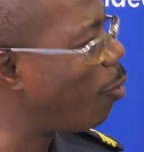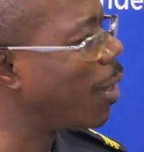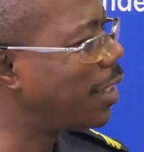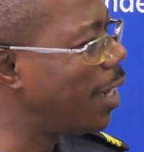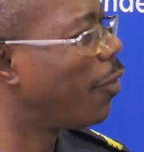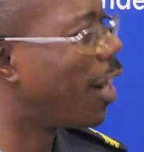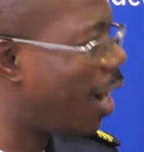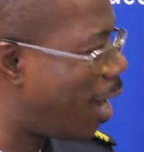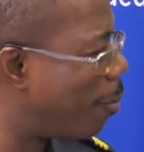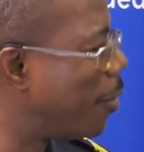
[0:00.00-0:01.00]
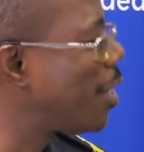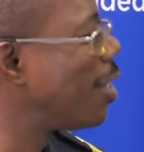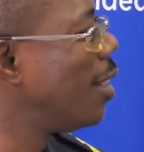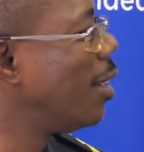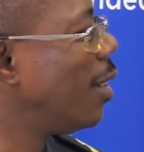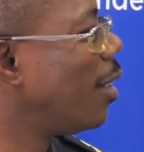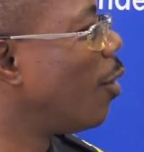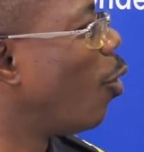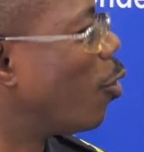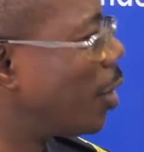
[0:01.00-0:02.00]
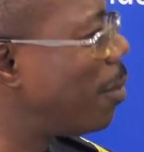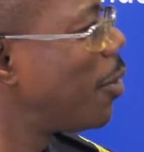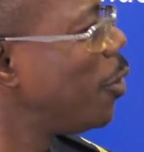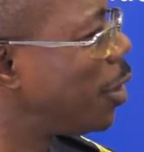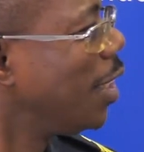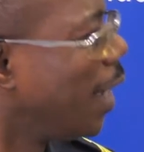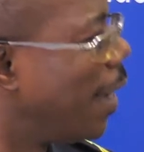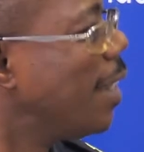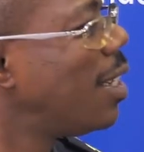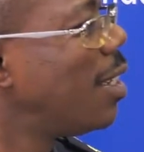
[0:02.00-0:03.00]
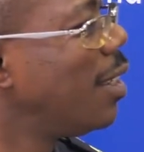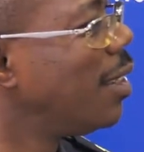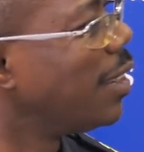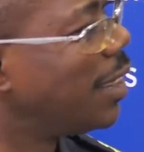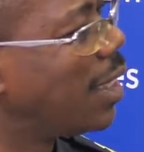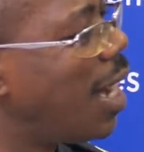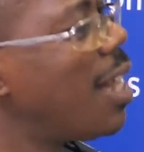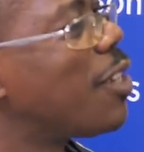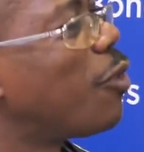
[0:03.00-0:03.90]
whatever comes on WT8, it has to